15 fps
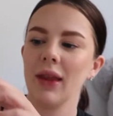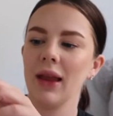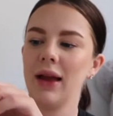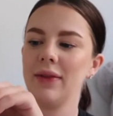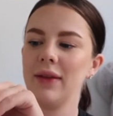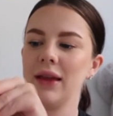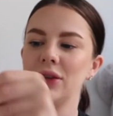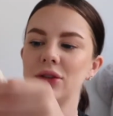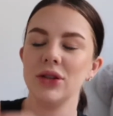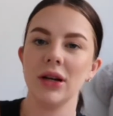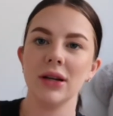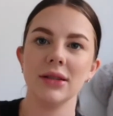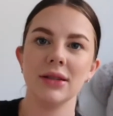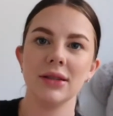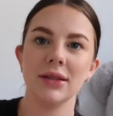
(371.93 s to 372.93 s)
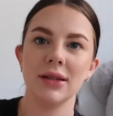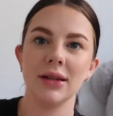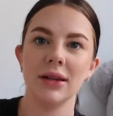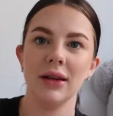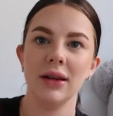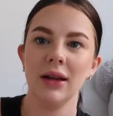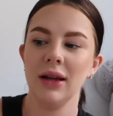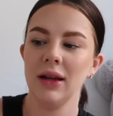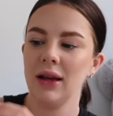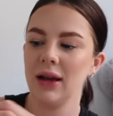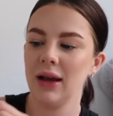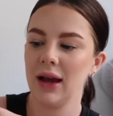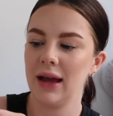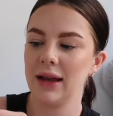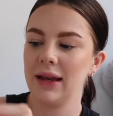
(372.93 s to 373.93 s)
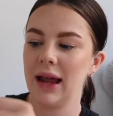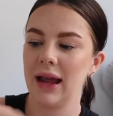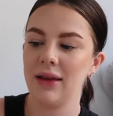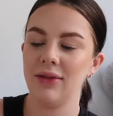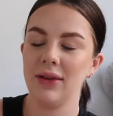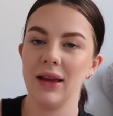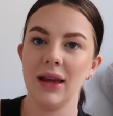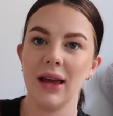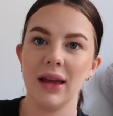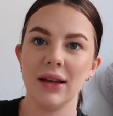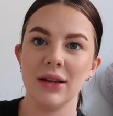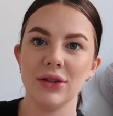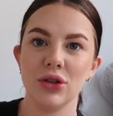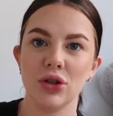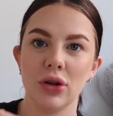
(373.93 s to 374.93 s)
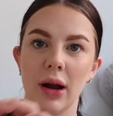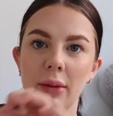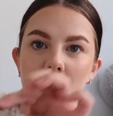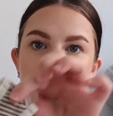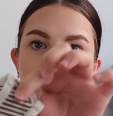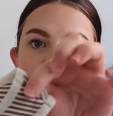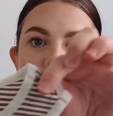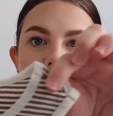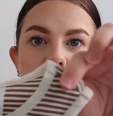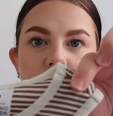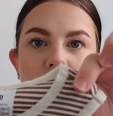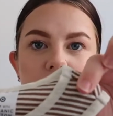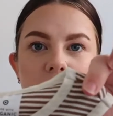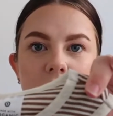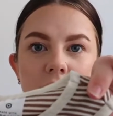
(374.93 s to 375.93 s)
And then just a navy and a stripy one,